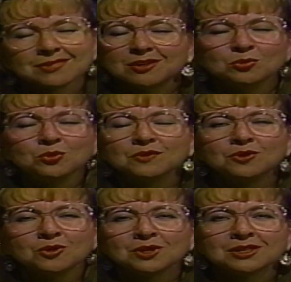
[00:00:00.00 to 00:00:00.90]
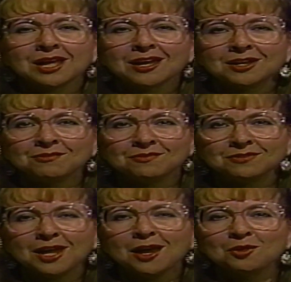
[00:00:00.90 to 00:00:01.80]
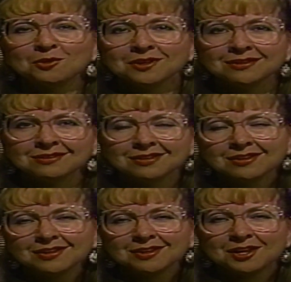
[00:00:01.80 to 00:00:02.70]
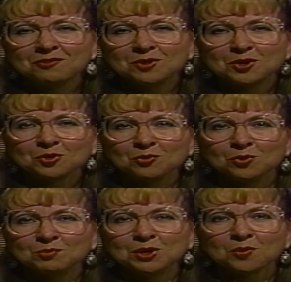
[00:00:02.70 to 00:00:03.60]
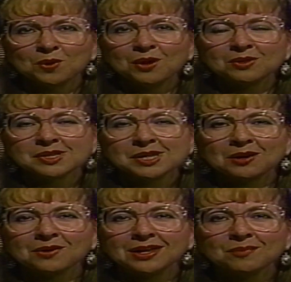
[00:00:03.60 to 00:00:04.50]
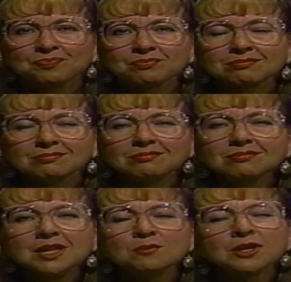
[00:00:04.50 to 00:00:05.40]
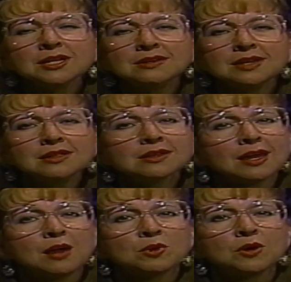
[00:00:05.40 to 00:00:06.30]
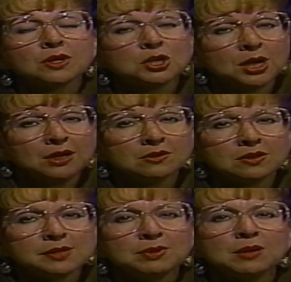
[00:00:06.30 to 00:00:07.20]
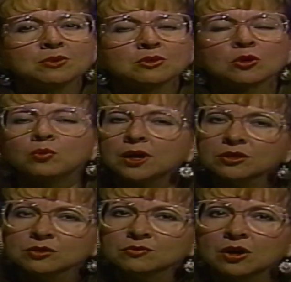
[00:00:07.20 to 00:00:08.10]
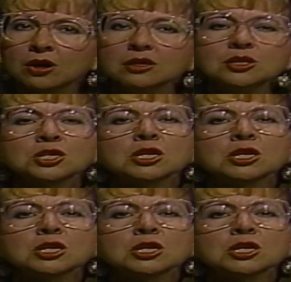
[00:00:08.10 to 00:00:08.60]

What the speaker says: who would have known that that kind of talent and vehicle would be around this area. We like to take the camera out and chat to these people. They're a wealth of knowledge.